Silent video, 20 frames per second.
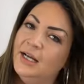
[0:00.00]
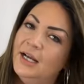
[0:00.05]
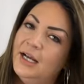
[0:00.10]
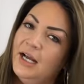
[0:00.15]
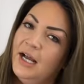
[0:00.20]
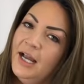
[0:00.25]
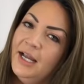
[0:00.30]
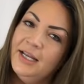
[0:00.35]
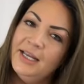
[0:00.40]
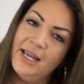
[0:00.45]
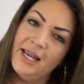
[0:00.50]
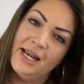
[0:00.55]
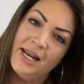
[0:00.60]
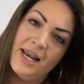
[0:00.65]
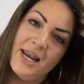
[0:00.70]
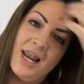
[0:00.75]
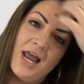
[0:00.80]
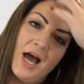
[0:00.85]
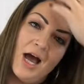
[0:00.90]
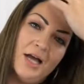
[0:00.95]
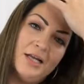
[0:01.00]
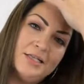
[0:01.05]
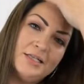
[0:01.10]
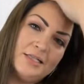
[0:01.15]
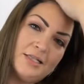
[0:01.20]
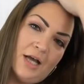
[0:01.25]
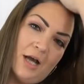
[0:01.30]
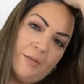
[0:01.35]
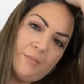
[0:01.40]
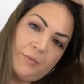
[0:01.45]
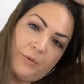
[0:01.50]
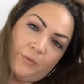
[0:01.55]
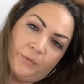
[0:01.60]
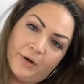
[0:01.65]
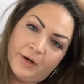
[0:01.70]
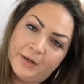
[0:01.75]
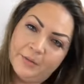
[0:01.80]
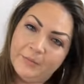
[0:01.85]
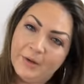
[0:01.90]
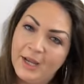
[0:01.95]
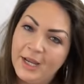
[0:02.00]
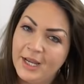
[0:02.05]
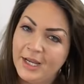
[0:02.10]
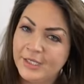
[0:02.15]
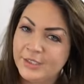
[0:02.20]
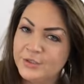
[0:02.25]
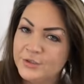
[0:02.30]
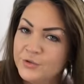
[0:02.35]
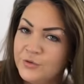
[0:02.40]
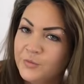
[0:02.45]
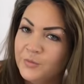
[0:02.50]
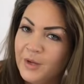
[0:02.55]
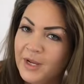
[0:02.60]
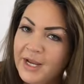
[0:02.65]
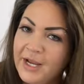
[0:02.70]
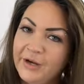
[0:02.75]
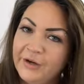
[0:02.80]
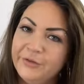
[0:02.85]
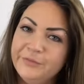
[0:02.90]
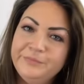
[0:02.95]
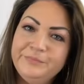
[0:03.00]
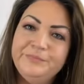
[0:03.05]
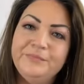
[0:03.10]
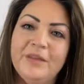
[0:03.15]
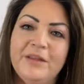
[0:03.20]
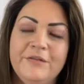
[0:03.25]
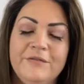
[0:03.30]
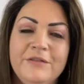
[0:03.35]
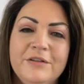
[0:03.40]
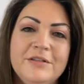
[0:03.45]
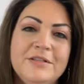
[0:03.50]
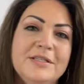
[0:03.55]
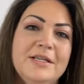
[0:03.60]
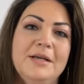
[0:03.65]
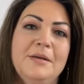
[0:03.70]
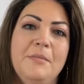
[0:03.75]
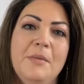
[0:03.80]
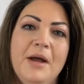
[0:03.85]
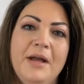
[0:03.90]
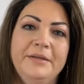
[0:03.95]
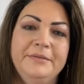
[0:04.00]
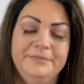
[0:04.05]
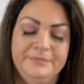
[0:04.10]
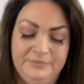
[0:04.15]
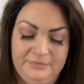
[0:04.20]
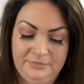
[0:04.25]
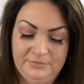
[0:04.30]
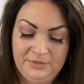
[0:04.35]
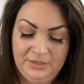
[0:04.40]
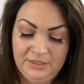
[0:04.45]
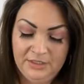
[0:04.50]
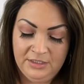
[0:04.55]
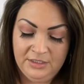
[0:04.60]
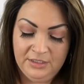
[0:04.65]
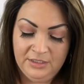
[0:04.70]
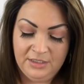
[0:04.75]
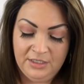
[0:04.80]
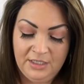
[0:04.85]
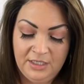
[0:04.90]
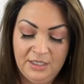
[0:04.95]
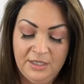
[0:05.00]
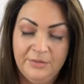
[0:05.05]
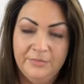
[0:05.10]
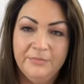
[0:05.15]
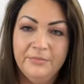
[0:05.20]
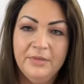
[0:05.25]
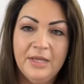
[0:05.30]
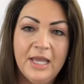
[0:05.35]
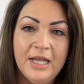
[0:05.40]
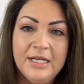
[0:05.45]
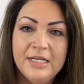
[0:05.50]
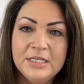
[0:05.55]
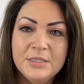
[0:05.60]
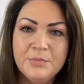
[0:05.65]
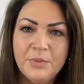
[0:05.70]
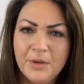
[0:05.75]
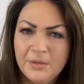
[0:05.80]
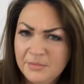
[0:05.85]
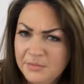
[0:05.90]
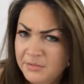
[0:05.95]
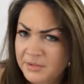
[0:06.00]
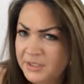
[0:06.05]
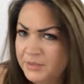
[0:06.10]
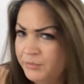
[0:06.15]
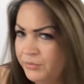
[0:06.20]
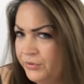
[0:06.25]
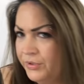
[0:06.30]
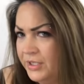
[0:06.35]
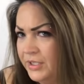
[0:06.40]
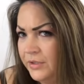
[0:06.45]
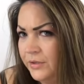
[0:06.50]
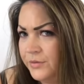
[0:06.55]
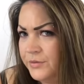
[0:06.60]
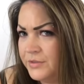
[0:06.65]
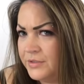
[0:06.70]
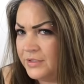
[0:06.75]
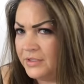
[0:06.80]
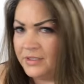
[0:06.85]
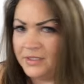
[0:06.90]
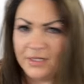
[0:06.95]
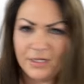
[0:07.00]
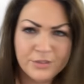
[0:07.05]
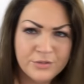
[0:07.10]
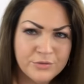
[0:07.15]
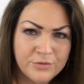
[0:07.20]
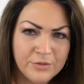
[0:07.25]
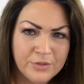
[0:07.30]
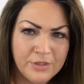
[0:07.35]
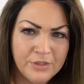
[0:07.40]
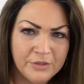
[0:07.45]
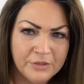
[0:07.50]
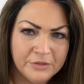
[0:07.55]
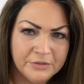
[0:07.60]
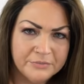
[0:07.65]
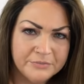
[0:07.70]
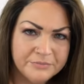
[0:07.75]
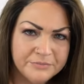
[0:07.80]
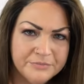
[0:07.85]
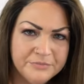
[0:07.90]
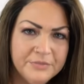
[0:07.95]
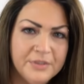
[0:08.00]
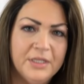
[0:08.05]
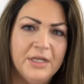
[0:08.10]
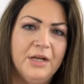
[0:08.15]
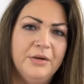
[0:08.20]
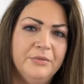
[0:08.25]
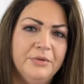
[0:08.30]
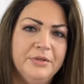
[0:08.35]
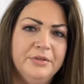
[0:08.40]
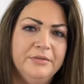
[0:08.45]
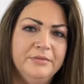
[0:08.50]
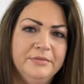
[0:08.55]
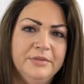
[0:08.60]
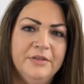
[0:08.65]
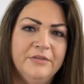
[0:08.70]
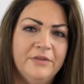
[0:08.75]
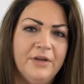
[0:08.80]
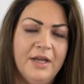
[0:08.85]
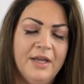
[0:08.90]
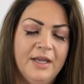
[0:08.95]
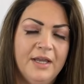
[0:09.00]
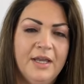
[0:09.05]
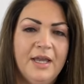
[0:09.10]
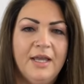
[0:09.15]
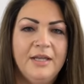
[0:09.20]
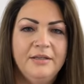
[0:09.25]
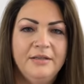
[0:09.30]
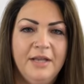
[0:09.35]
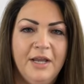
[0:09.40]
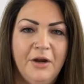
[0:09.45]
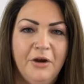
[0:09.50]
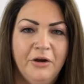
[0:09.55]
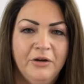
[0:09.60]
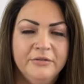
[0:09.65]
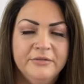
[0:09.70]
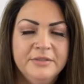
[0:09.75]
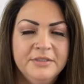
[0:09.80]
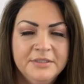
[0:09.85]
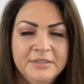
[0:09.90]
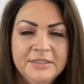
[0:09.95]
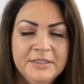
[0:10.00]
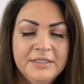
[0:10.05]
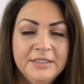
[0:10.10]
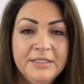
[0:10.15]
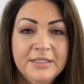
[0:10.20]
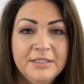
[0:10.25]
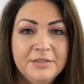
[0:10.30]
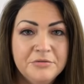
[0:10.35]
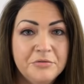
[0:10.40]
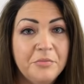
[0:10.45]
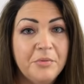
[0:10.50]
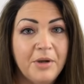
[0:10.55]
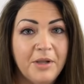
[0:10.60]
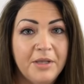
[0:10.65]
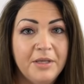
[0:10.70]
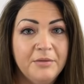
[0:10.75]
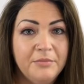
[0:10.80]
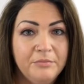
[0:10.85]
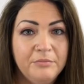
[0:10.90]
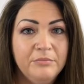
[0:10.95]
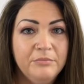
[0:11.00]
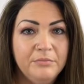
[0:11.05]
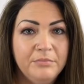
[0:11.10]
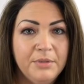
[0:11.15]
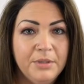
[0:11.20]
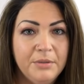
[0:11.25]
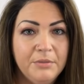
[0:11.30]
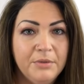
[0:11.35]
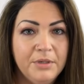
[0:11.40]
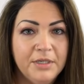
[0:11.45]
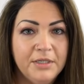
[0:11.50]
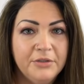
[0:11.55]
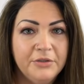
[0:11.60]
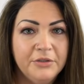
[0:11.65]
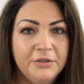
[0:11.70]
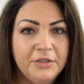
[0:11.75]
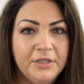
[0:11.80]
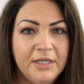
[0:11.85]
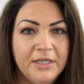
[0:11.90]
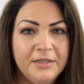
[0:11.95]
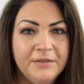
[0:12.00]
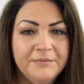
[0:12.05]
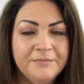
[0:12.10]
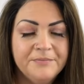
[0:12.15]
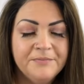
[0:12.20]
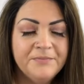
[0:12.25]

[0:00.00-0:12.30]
I cannot stop running my hands through my hair. It feels like mine. And it's probably pretty close to the natural color that I would if I had hair. This would probably be what it'd look like.